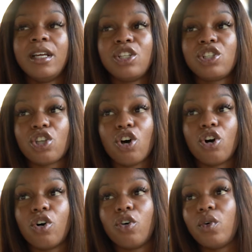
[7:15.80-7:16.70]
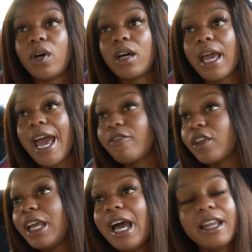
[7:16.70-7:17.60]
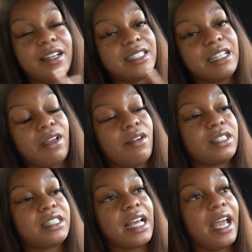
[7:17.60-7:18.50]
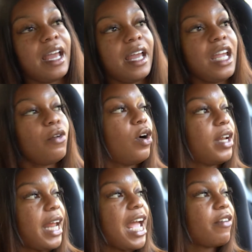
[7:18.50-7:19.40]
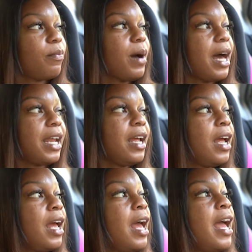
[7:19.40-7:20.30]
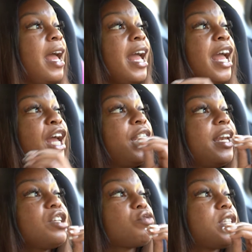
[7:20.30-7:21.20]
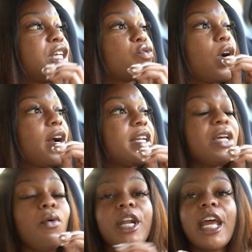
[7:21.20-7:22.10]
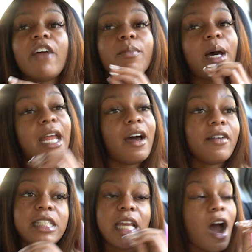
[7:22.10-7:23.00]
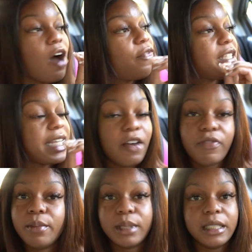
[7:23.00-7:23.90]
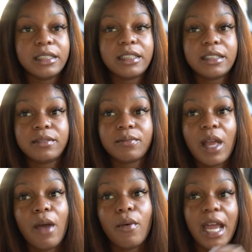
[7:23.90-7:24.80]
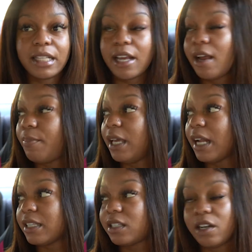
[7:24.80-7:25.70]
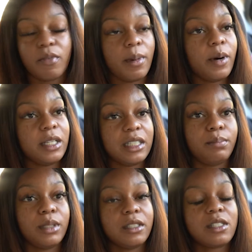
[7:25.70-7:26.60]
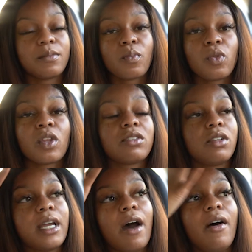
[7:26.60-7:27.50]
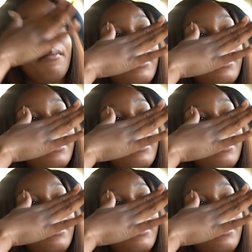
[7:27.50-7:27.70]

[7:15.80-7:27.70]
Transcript: so after he got done saying what he was saying, he wanted everybody, this was his words, he wanted everybody out his, off his effing bus. And we had to hurry up and get our stuff from up under the bus. So y'all, I'm